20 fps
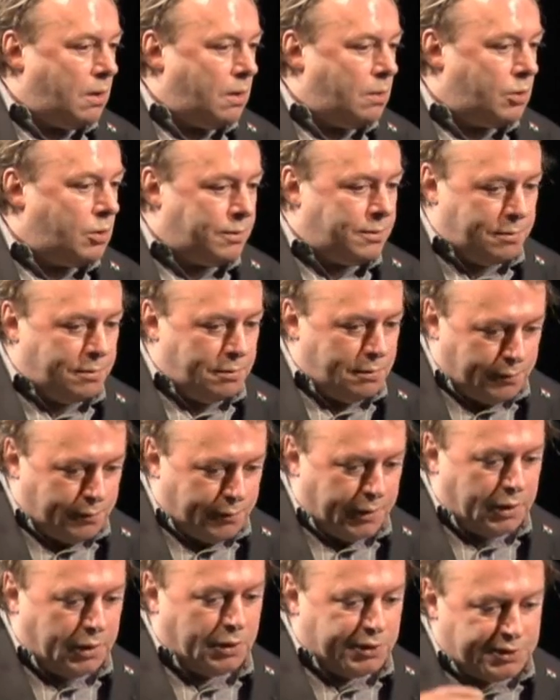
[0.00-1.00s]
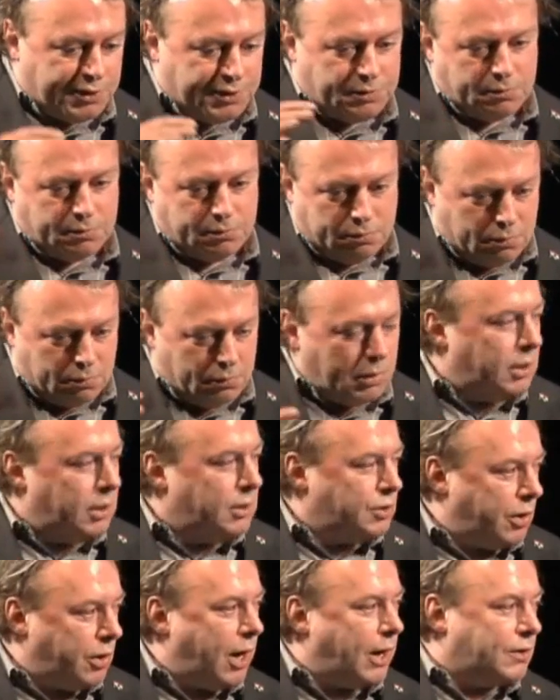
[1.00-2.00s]
with figures
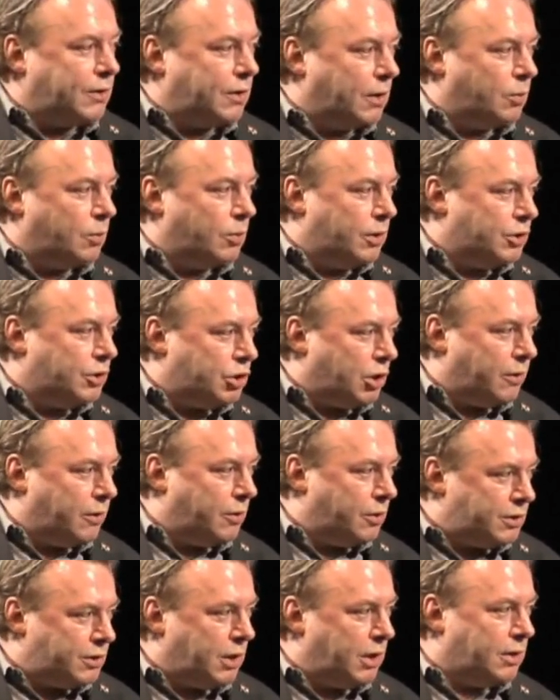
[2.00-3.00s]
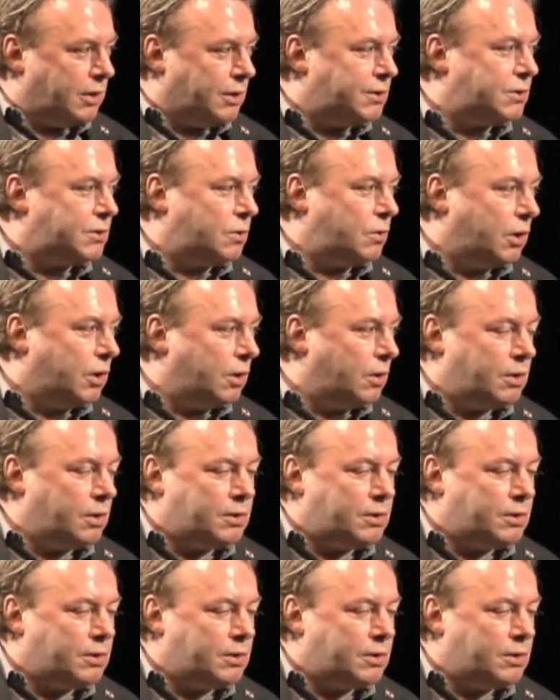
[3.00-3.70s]
interacting with each other and telling a story.